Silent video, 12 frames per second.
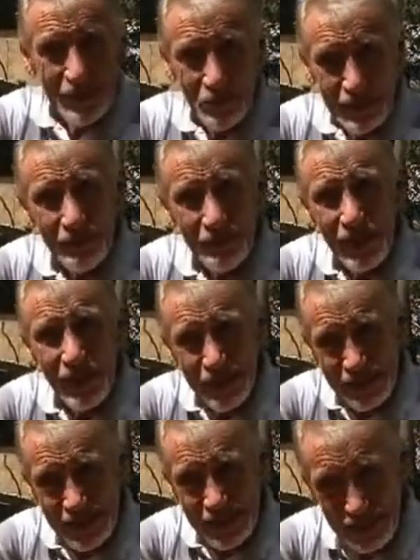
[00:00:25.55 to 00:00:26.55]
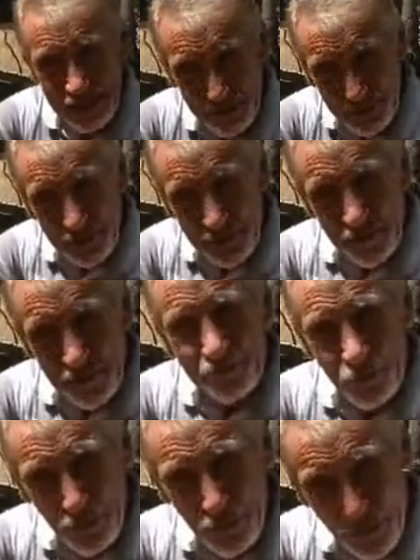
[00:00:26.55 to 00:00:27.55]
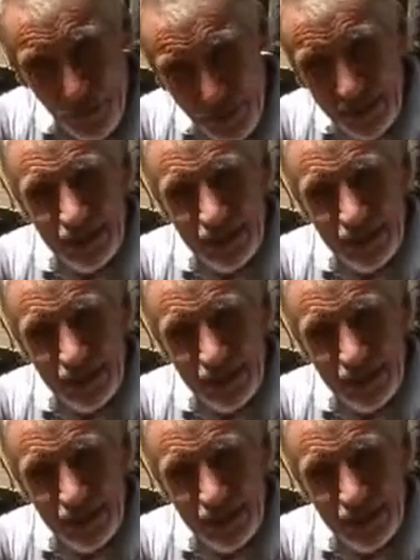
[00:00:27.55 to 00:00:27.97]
We live high in the hills of Bohol,